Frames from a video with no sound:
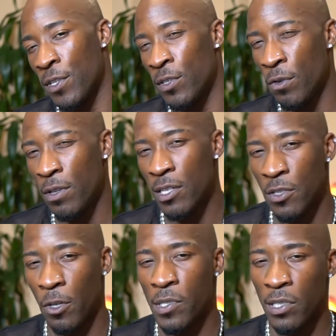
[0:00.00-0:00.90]
to do this,
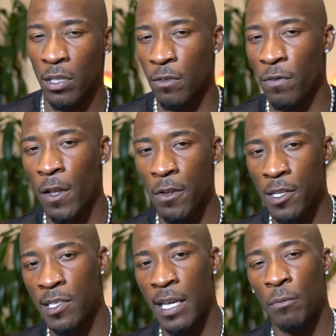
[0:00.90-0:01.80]
you know, we start to follow
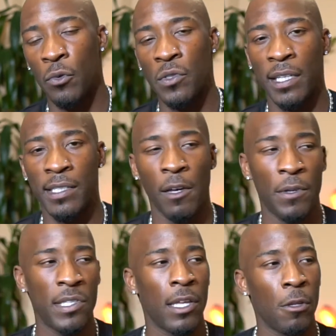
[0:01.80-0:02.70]
these same routines that
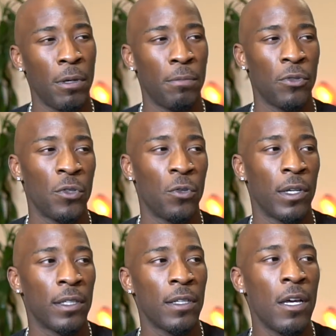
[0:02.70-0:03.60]
we see other people
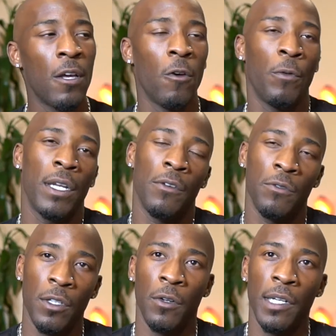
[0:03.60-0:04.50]
doing. We don't,
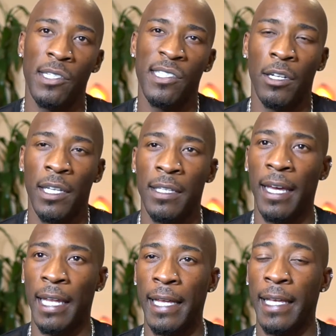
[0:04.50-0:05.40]
you know, necessarily
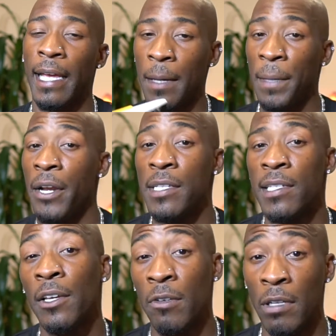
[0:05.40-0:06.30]
think like that. And I'm here to
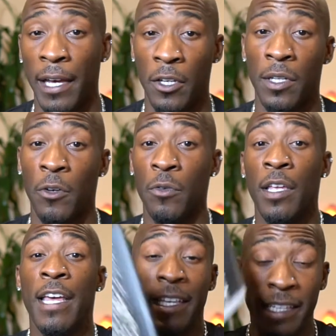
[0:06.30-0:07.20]
tell you, like, you know,
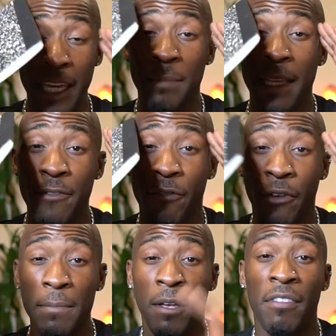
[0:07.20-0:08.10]
keep that
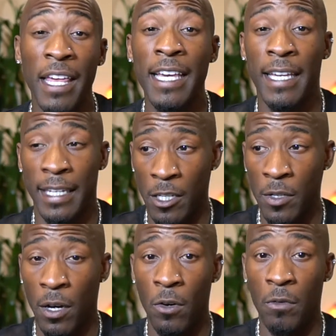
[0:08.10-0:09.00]
frame of thinking, you
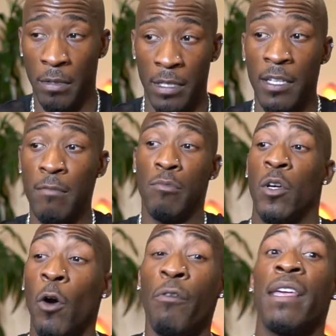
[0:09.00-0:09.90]
know,
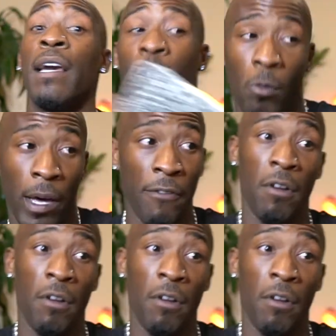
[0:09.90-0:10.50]
go the other way. If